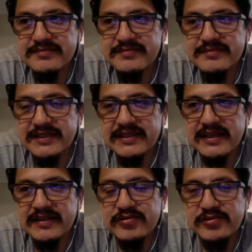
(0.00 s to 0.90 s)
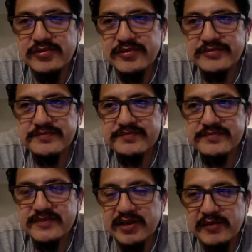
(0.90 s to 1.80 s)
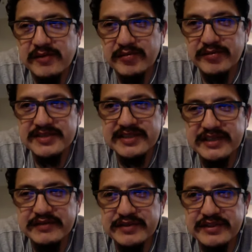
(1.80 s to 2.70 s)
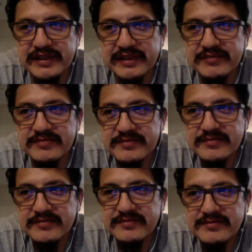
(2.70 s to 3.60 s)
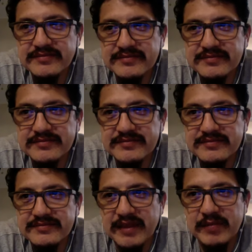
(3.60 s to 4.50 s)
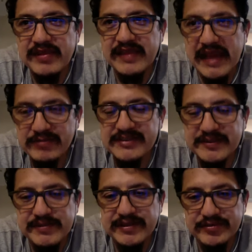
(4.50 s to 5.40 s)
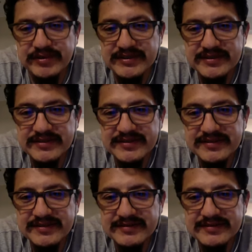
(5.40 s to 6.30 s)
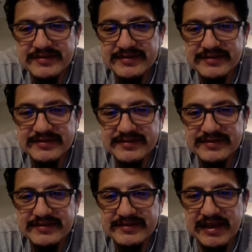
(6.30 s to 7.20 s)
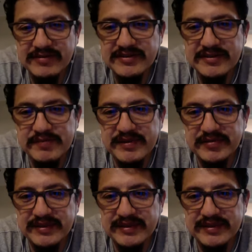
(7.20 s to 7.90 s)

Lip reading: isn't that cool talking about risk and everything? I mean, that was a big risk. That was a big risk